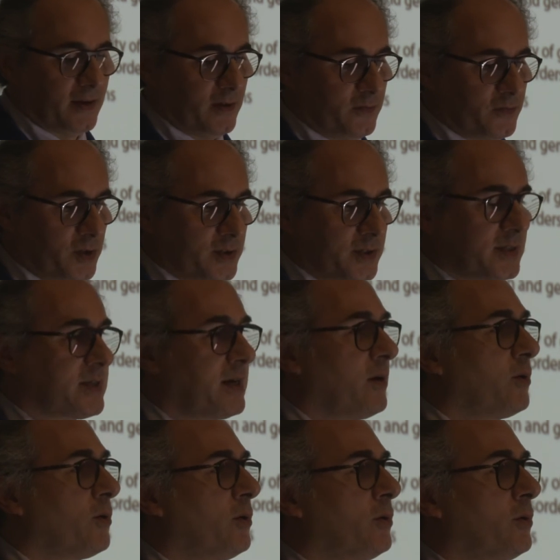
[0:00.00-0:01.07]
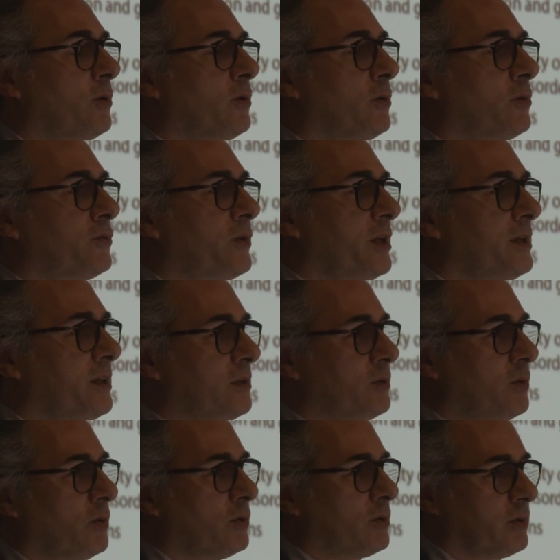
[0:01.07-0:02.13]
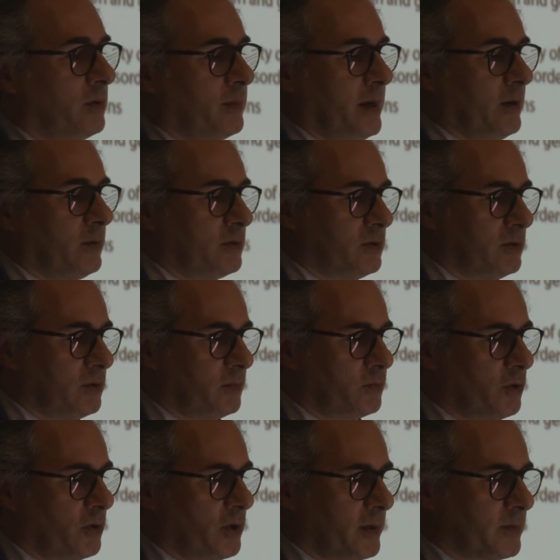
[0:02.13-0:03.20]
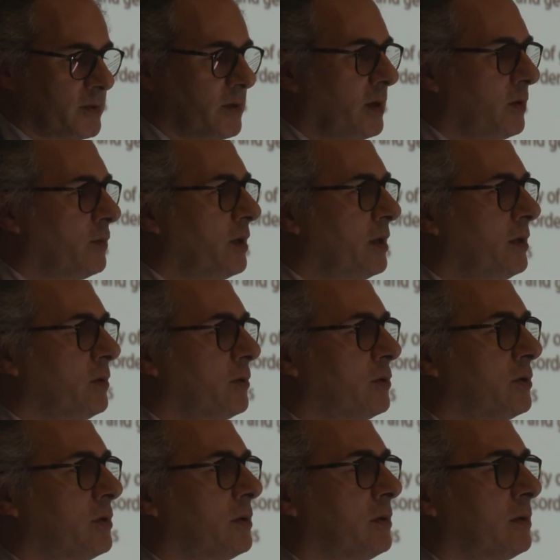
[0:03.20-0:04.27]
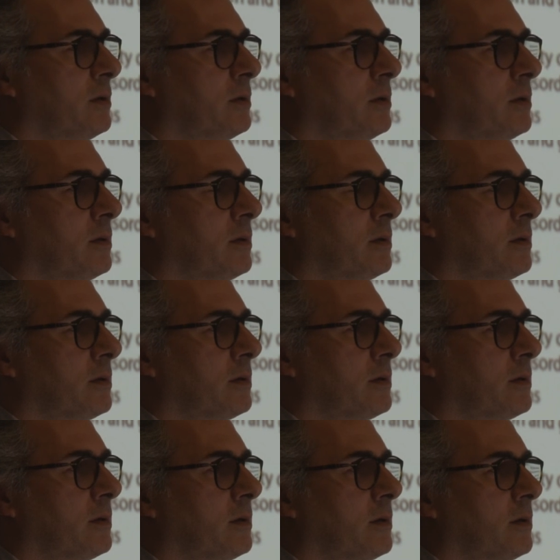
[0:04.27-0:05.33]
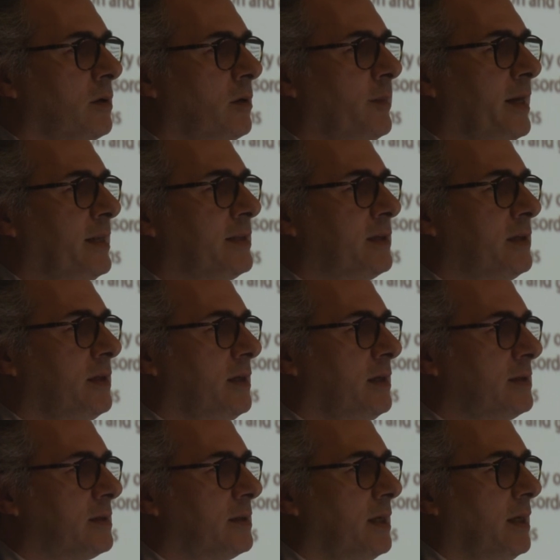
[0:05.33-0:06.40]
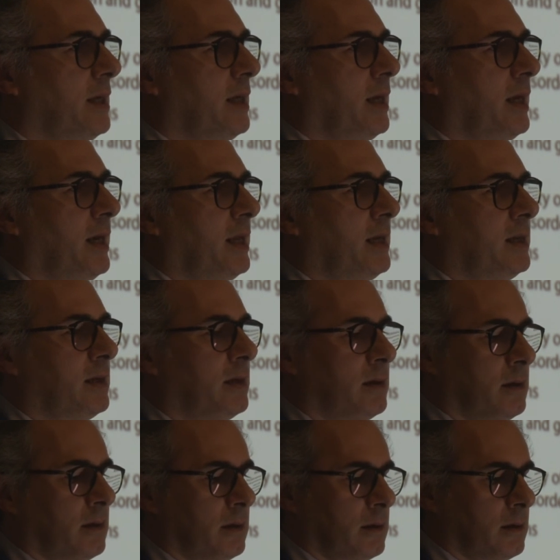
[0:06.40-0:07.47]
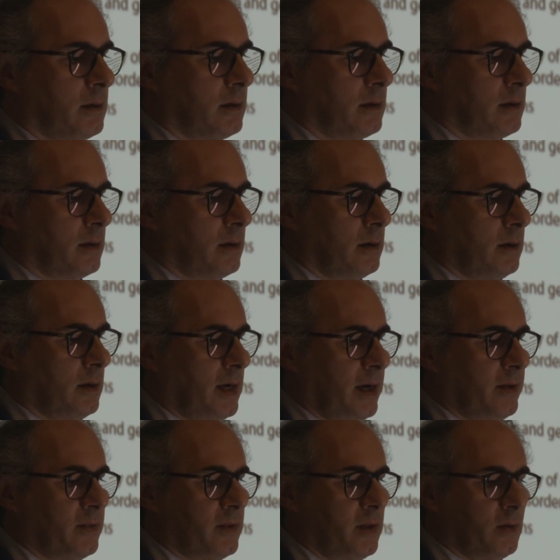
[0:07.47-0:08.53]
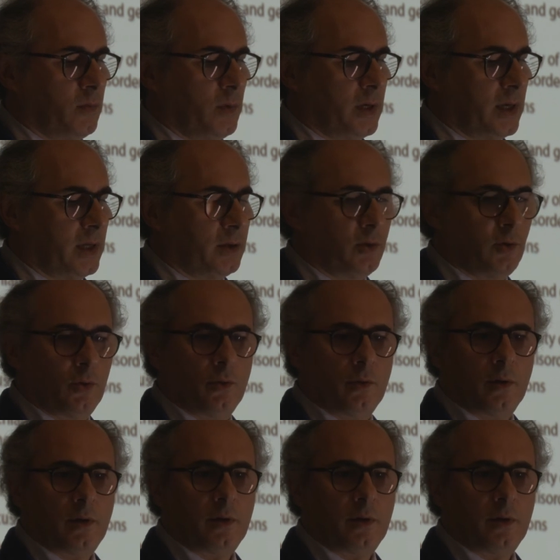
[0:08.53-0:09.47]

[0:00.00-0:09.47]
Francisca already talked about the program, so I will not comment on it. And I think we can go